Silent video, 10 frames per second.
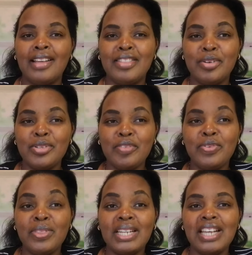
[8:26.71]
Those of
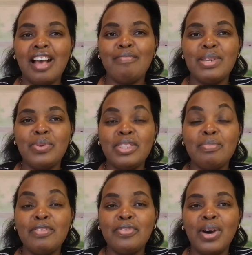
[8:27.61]
you that have been with
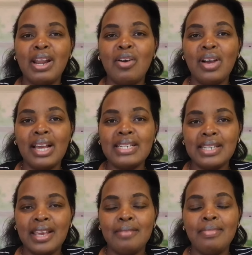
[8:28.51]
me for a longer
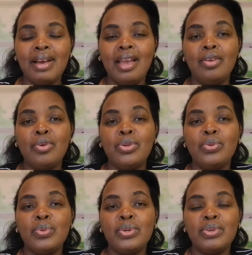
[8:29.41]
time, I know
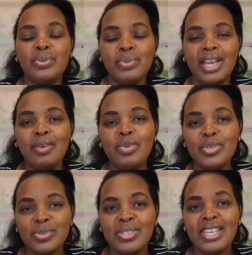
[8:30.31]
we
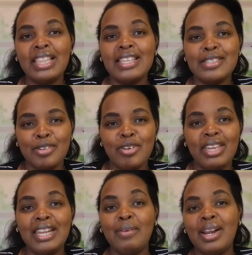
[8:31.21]
used to sing this song
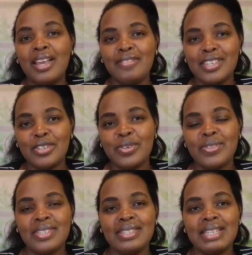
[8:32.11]
in our live
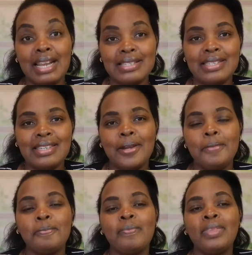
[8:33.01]
sessions last year,